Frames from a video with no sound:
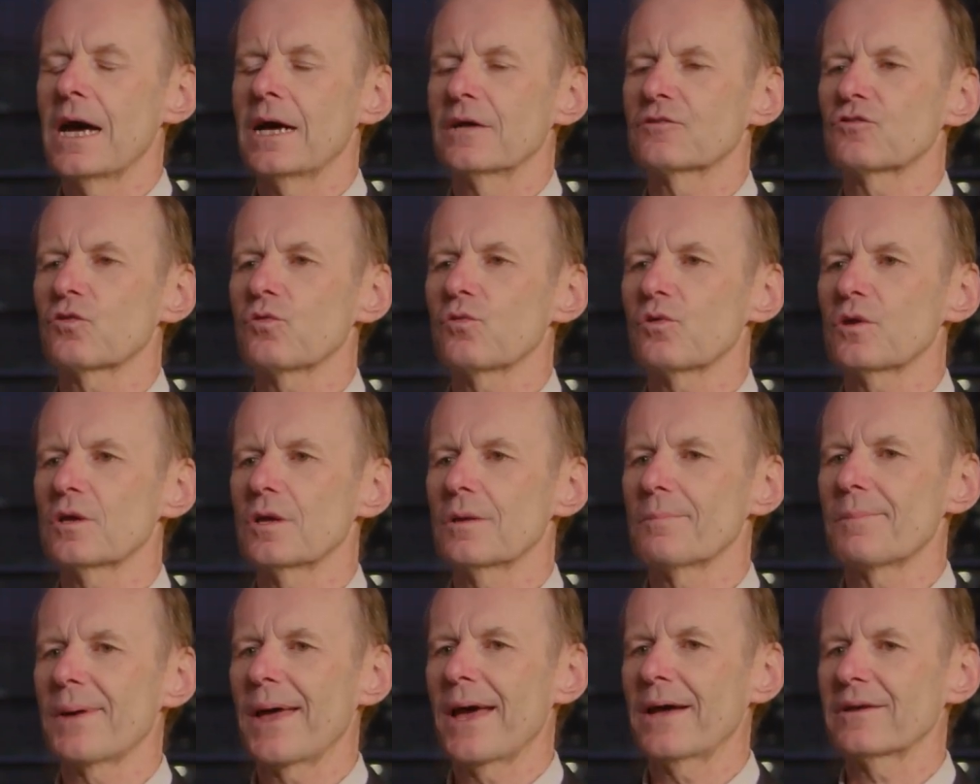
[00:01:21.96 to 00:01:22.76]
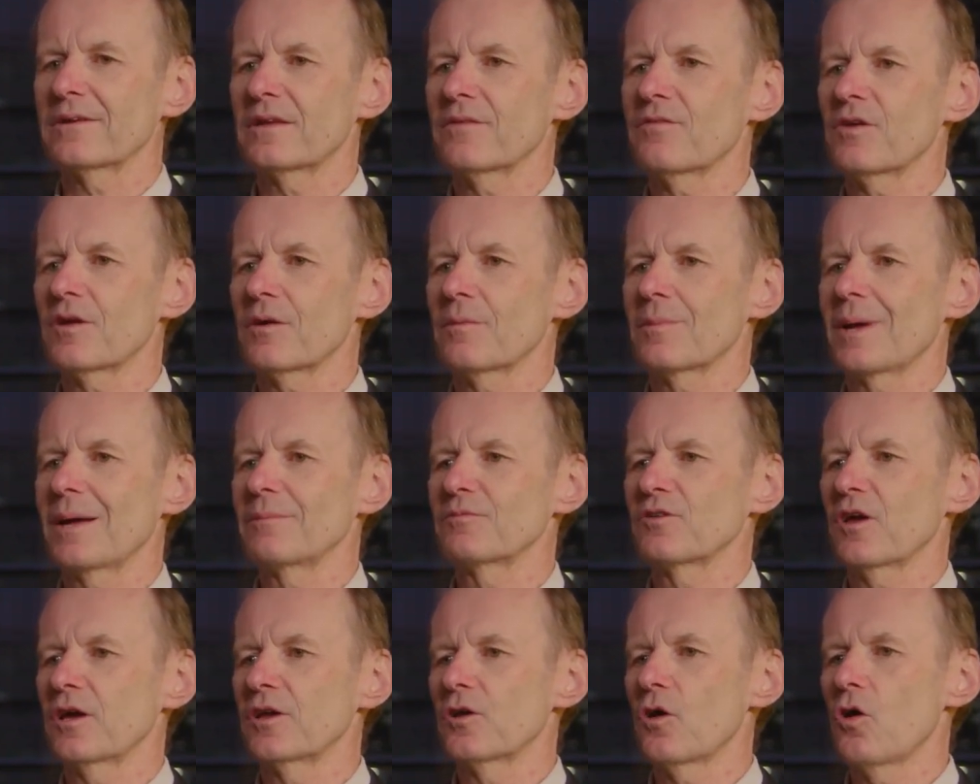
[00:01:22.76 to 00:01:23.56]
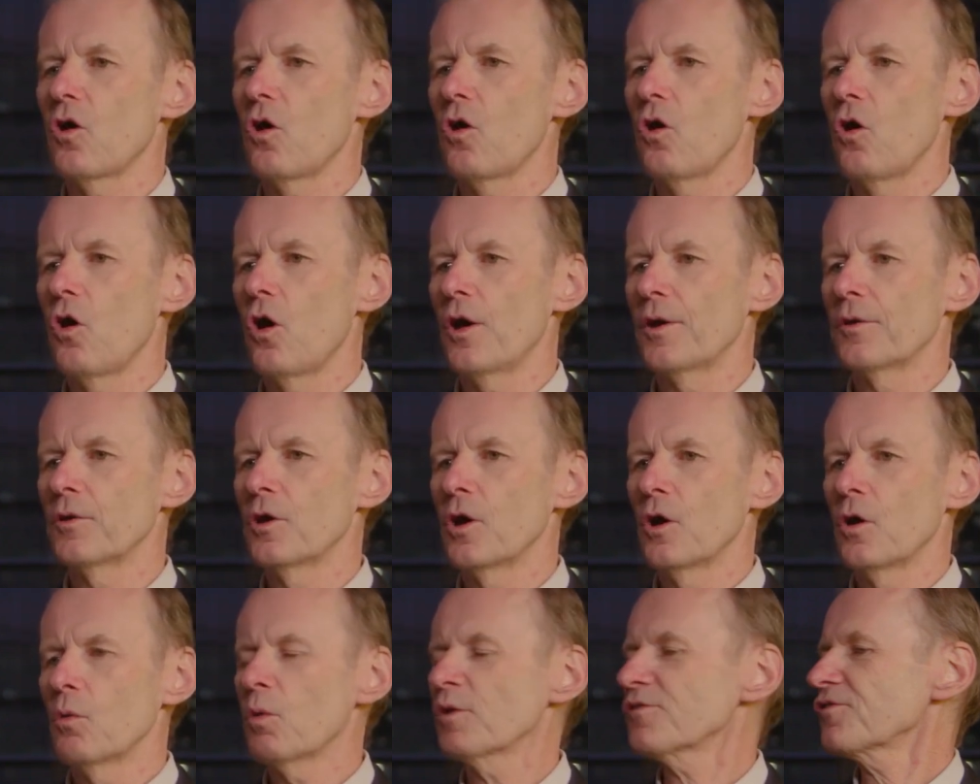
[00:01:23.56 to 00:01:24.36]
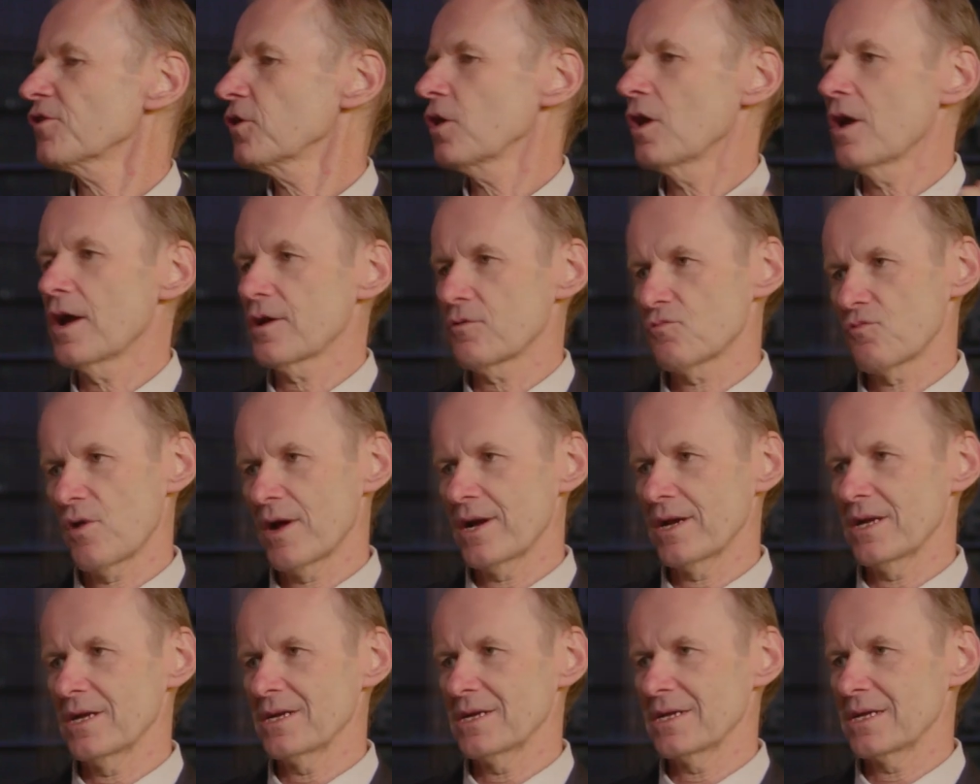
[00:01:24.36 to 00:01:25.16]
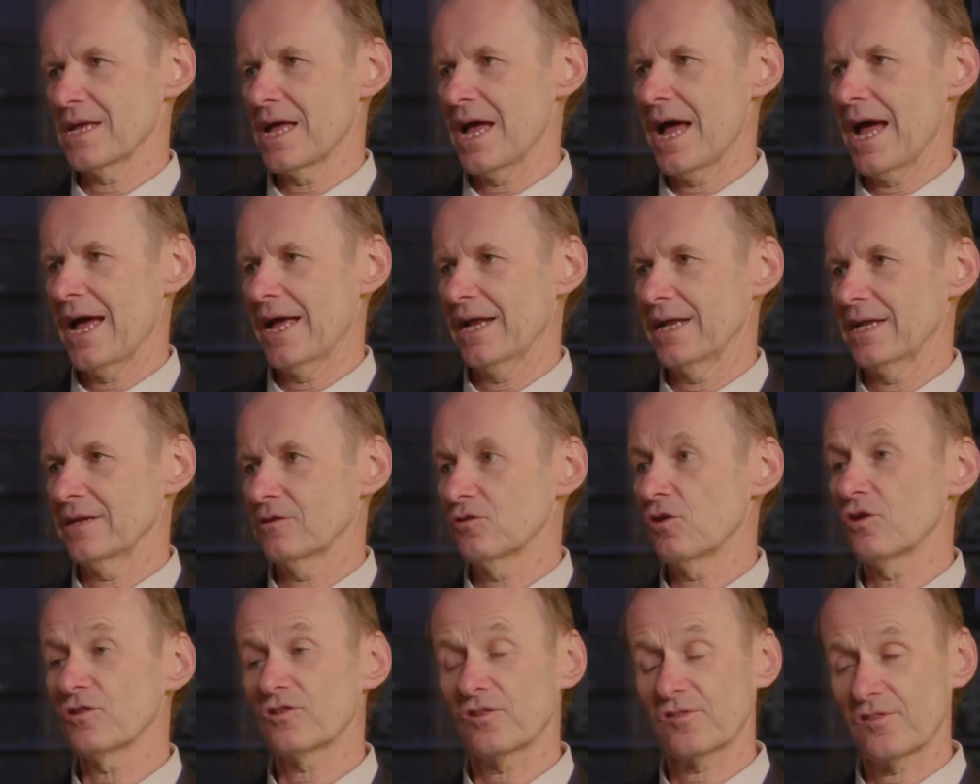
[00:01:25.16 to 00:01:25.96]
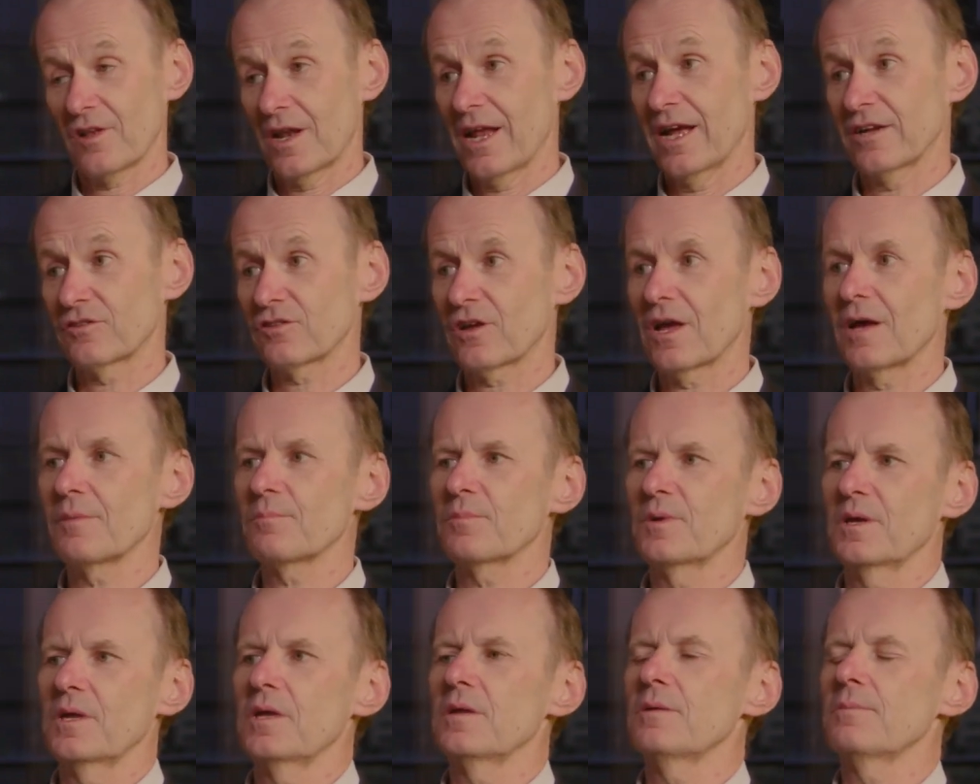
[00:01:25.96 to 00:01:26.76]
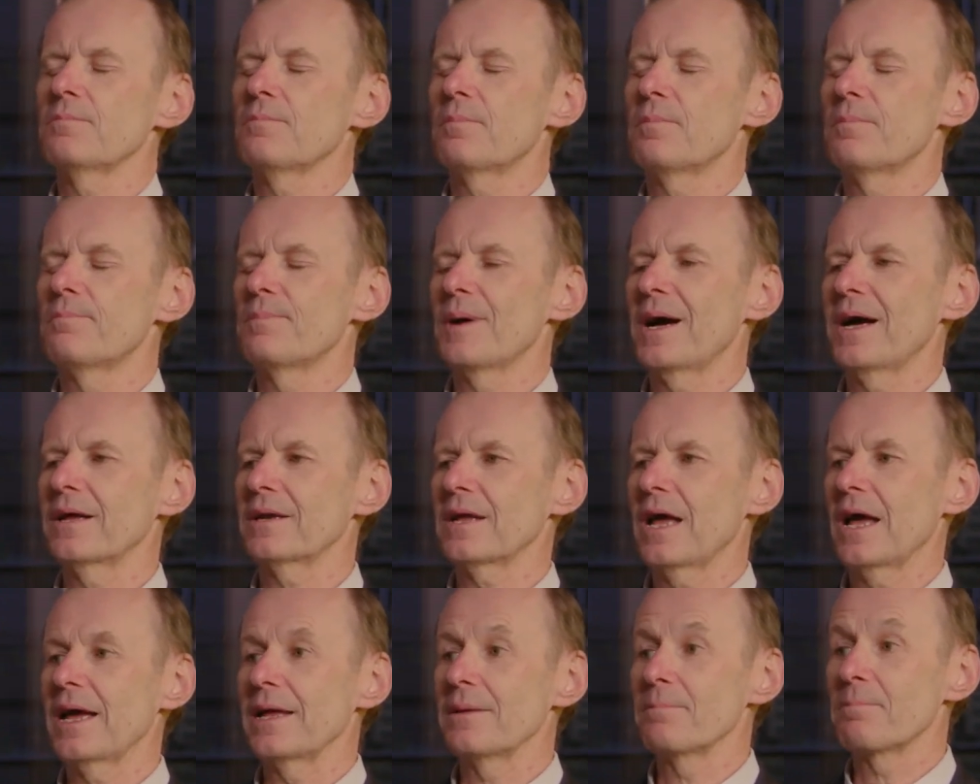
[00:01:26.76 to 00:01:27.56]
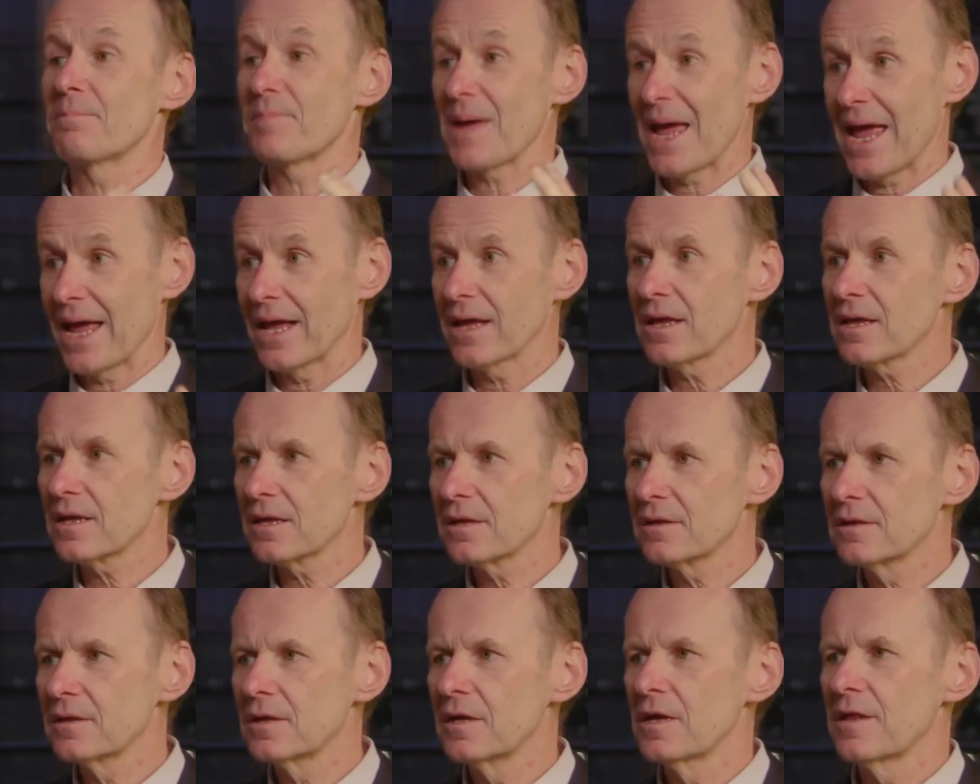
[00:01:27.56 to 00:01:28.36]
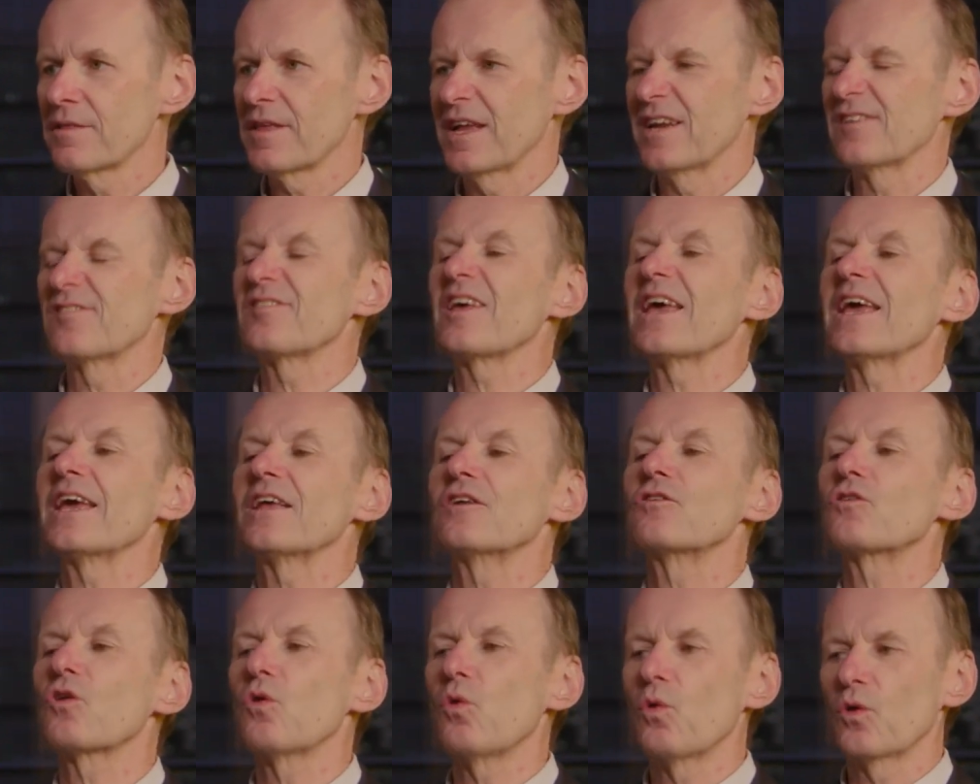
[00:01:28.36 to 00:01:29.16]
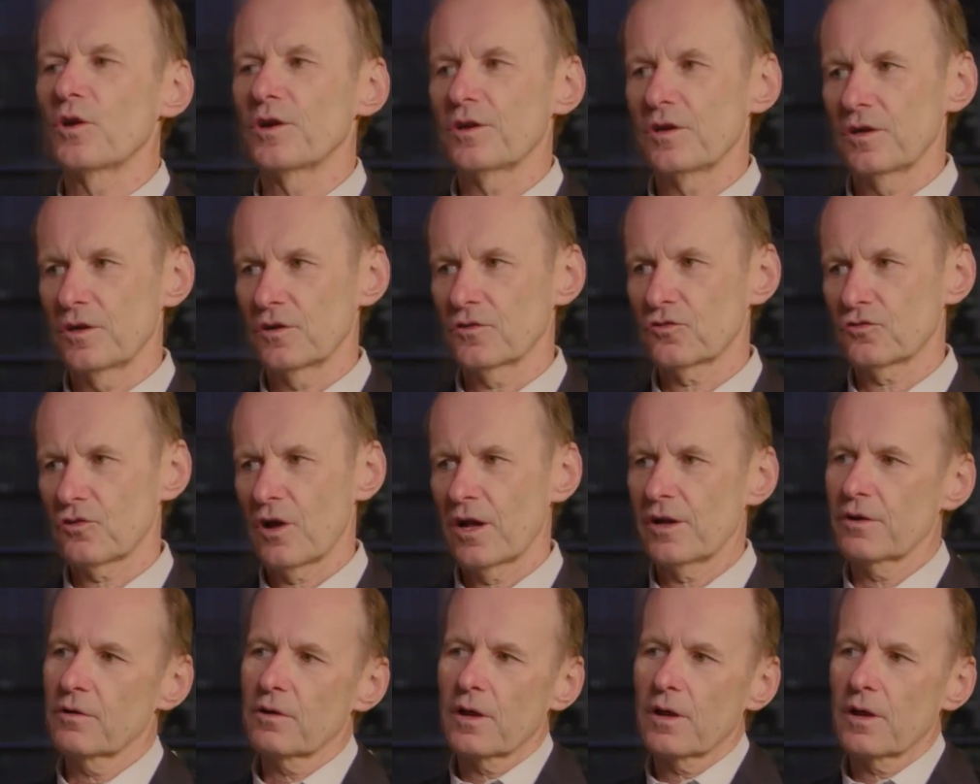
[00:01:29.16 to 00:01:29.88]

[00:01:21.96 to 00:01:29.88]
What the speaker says: talking about giving him an update on what's it like running not just a large company, but a bank that is headquartered in Australia.